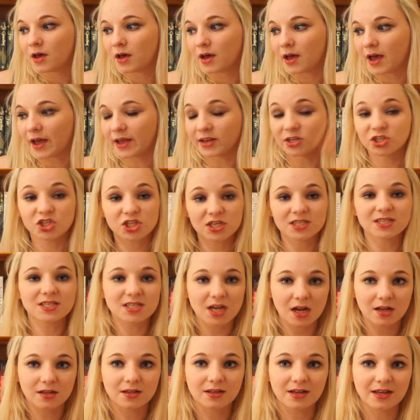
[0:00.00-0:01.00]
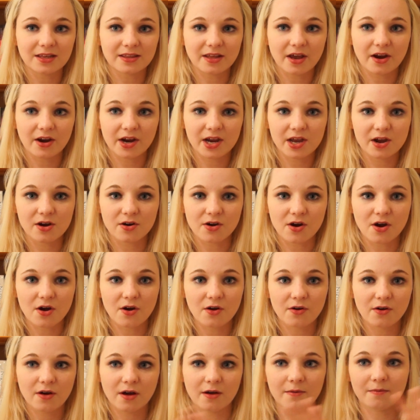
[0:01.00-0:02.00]
and she's suddenly their
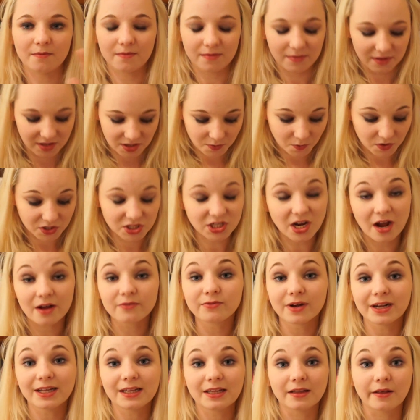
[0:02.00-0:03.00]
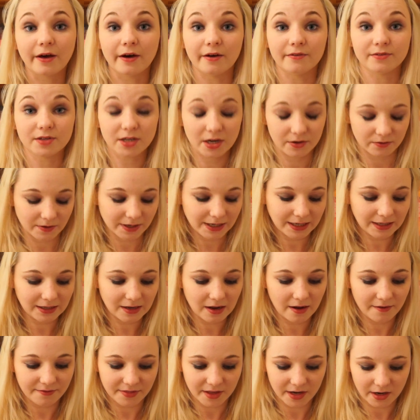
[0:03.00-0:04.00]
hero, which I really loved. I really
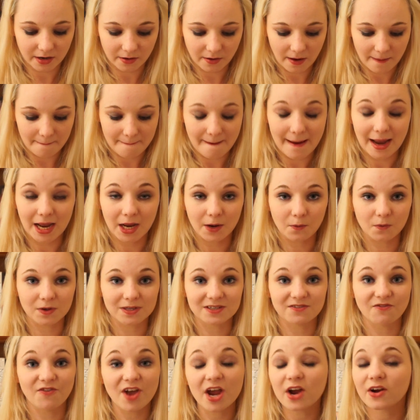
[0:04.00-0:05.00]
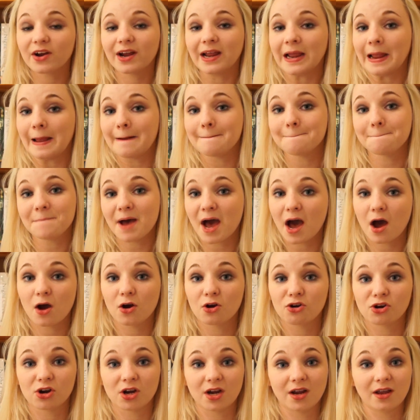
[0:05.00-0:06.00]
loved that it was very
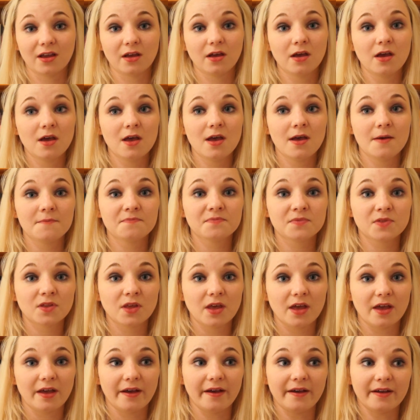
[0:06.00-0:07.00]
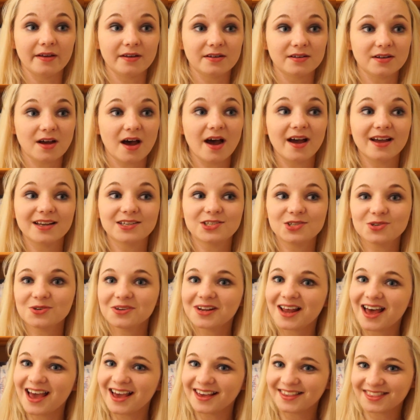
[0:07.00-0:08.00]
empowering, and I do
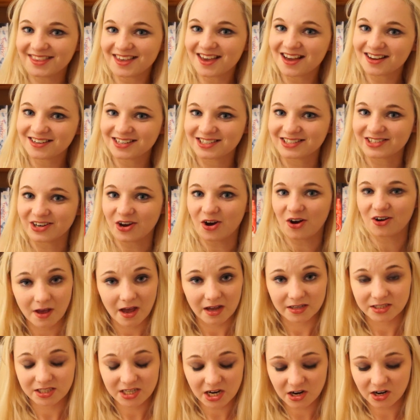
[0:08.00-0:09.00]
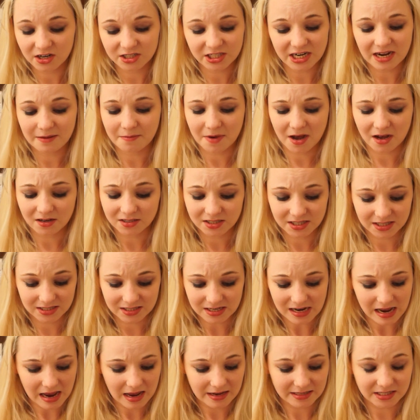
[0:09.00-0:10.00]
like the underdog. Sarah J Maas is
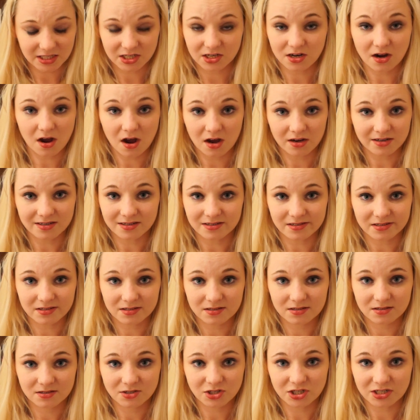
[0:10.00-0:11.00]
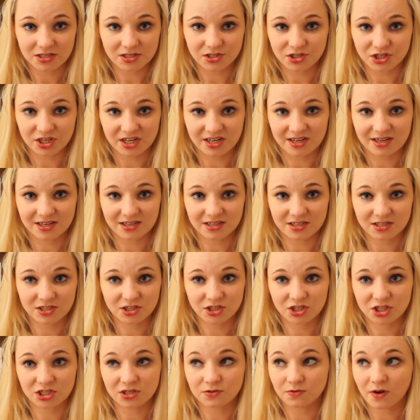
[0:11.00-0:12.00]
an artist. She's genius.
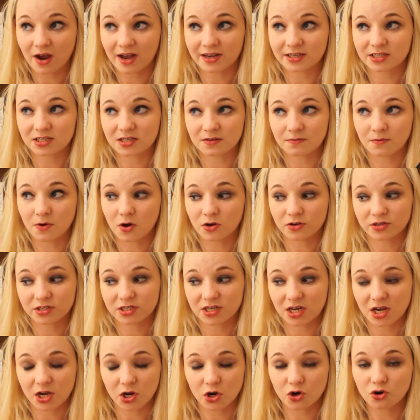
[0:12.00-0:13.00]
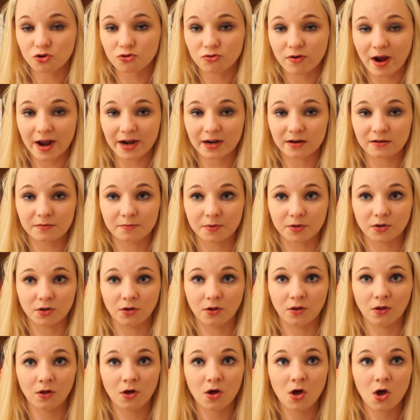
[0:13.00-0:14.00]
She writes the most
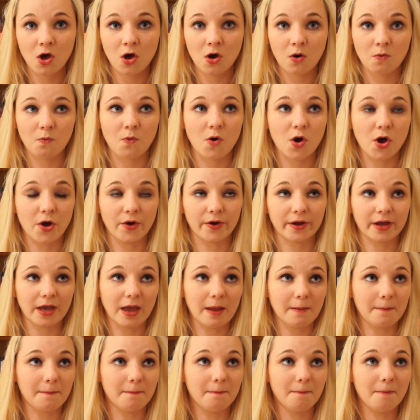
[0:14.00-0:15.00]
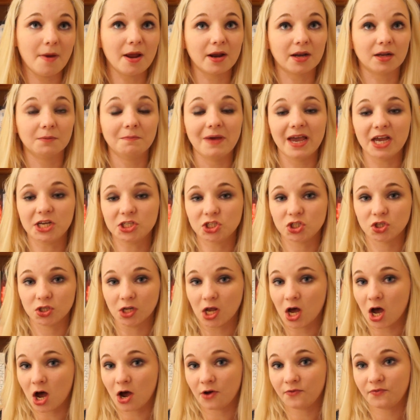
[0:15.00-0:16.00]
incredible work. It makes you
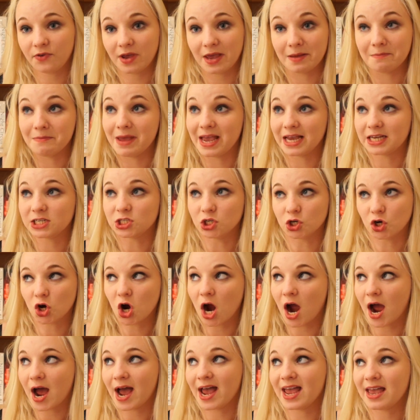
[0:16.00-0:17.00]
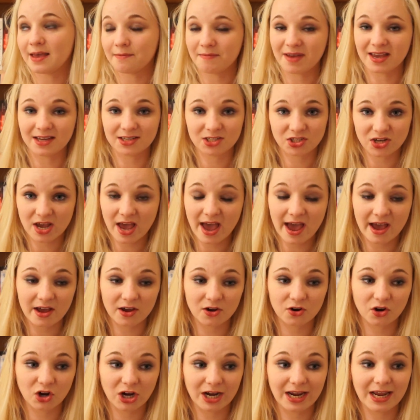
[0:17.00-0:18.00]
laugh, it makes you cry, it makes you
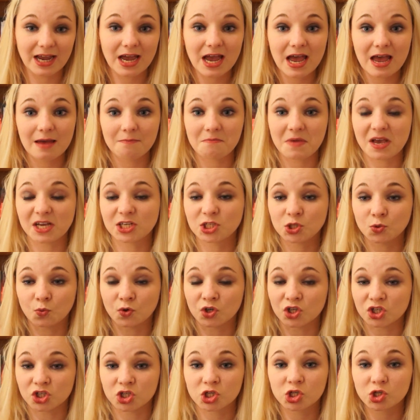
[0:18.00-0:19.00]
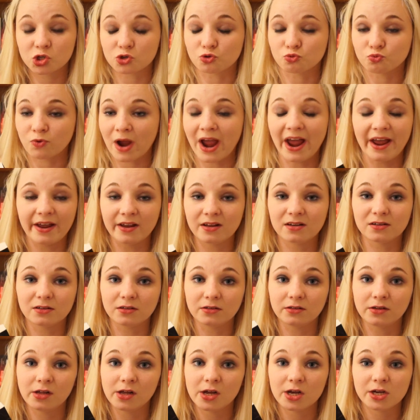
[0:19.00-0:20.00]
angry, it makes you want to
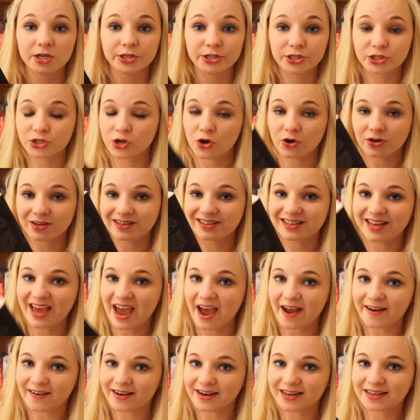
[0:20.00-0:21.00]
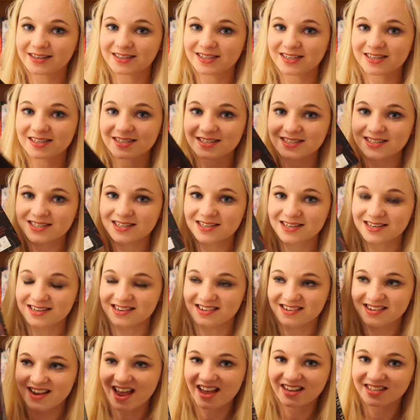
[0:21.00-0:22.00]
strangle certain characters.
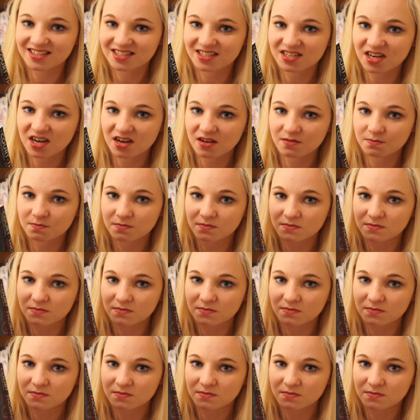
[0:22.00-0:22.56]
Nesta,